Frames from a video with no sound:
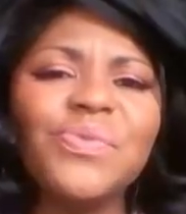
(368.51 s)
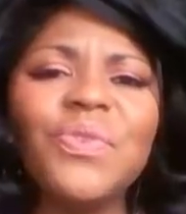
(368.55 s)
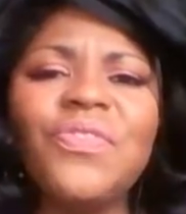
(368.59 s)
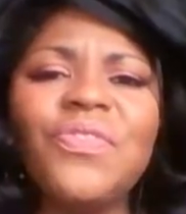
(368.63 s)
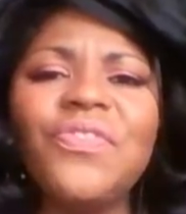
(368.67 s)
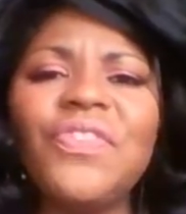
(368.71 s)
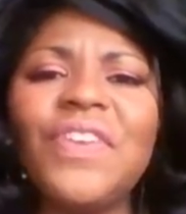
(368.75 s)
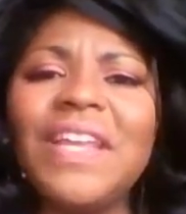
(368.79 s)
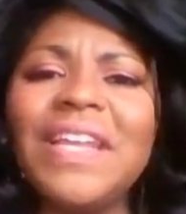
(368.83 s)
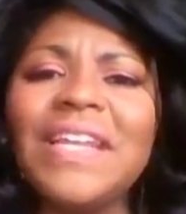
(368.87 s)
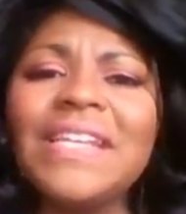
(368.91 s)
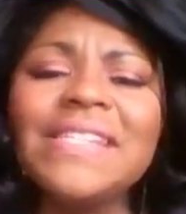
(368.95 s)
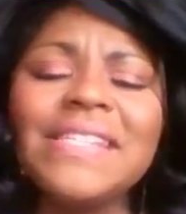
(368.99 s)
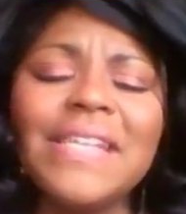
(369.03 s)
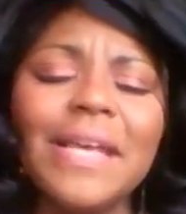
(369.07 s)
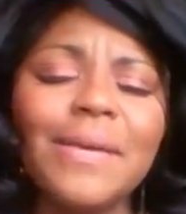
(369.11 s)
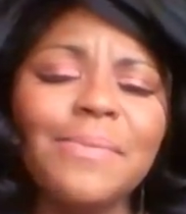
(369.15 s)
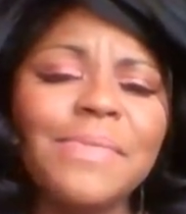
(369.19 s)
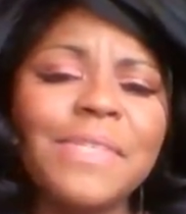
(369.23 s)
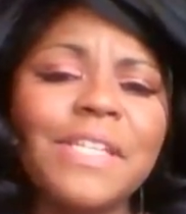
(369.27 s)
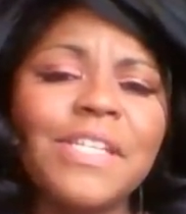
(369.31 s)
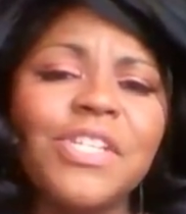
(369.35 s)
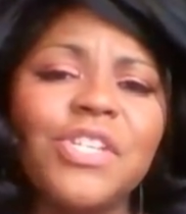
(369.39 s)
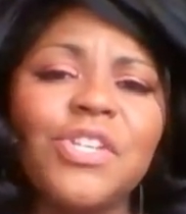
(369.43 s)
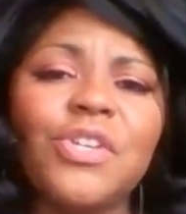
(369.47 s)
When Venus
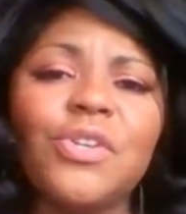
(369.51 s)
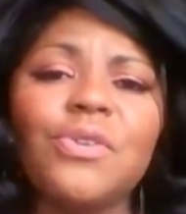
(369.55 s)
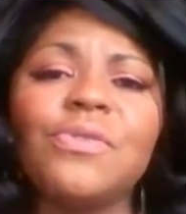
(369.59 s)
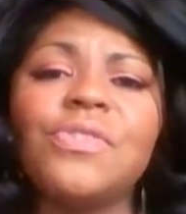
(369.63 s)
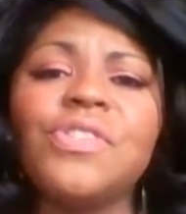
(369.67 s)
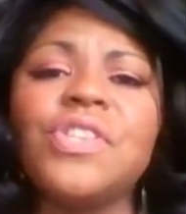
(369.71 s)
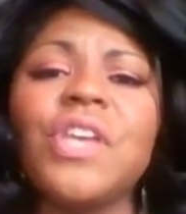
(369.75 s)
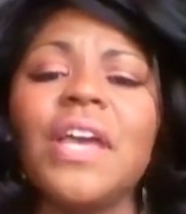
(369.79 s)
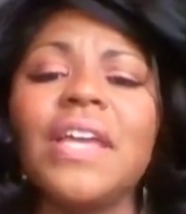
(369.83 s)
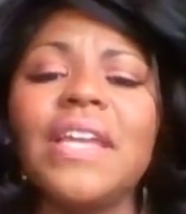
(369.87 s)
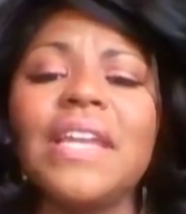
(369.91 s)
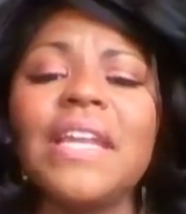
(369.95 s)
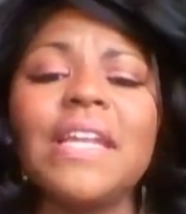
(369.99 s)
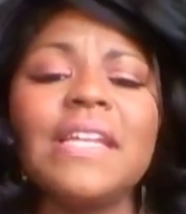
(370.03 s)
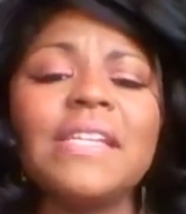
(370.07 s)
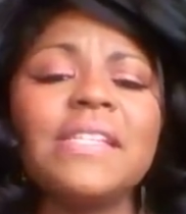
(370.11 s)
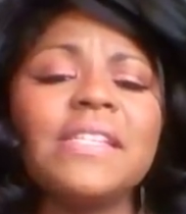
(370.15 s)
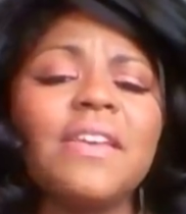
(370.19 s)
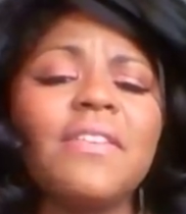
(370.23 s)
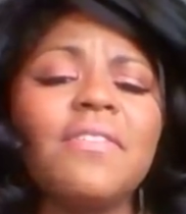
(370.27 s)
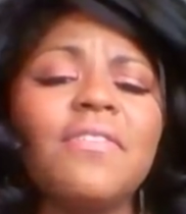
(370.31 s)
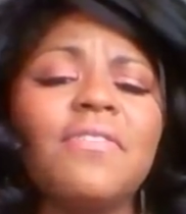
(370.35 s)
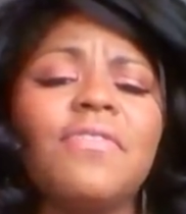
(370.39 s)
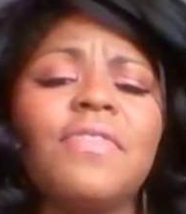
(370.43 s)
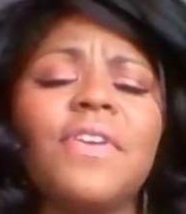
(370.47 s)
comes into your sign, it is
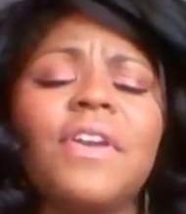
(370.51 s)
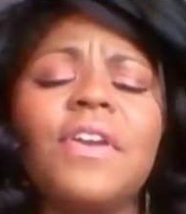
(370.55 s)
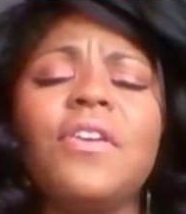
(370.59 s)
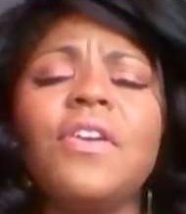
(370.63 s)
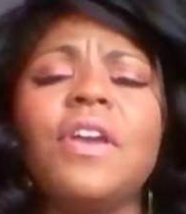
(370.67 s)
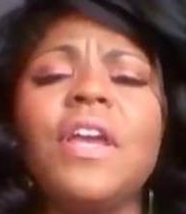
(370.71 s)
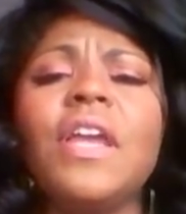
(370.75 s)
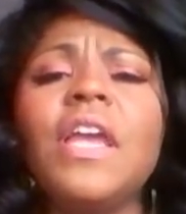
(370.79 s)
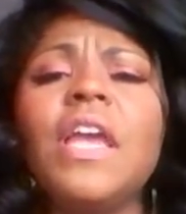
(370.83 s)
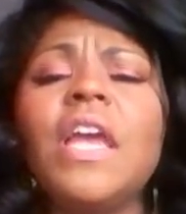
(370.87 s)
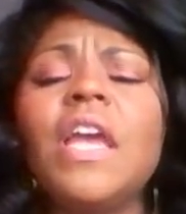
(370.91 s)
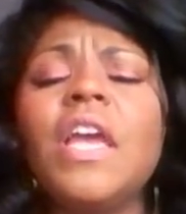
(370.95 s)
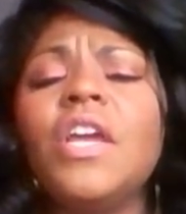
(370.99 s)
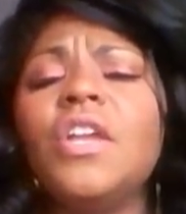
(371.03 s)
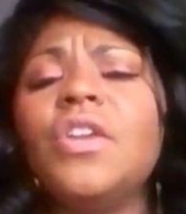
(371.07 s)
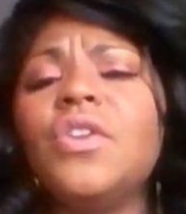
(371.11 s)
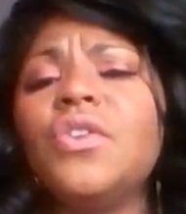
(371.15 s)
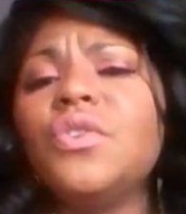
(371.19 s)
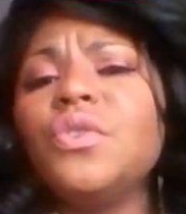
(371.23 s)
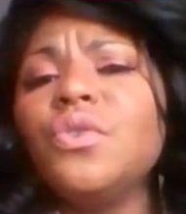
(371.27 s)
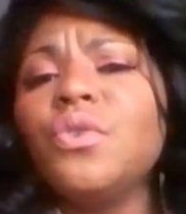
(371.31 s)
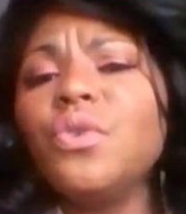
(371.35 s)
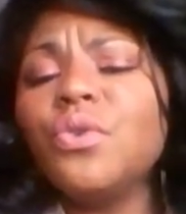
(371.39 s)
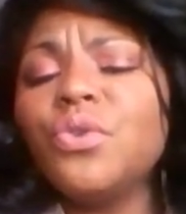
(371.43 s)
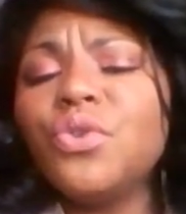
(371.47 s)
a very
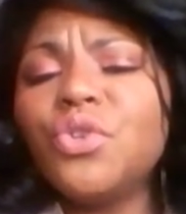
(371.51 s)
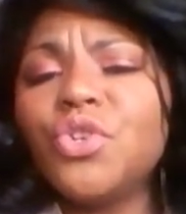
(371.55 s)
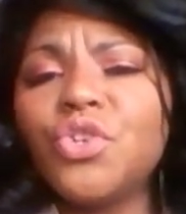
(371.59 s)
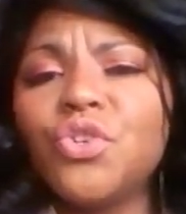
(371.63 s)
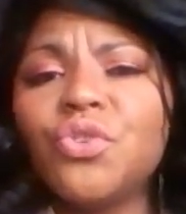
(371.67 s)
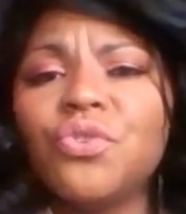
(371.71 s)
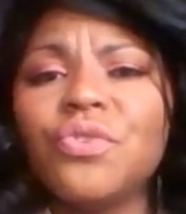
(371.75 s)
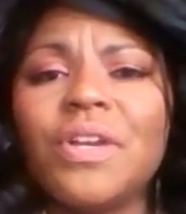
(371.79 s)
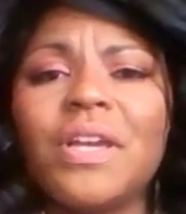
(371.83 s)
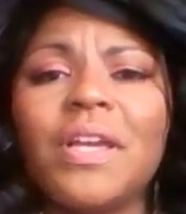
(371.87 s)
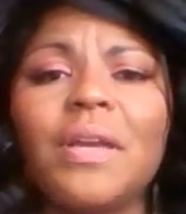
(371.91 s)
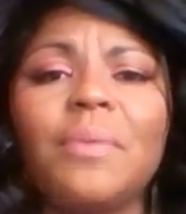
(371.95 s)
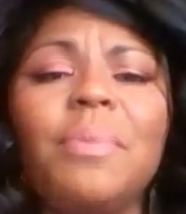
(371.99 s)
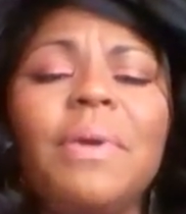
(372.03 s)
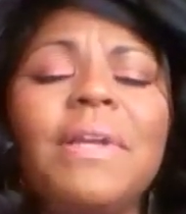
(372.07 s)
nurturing,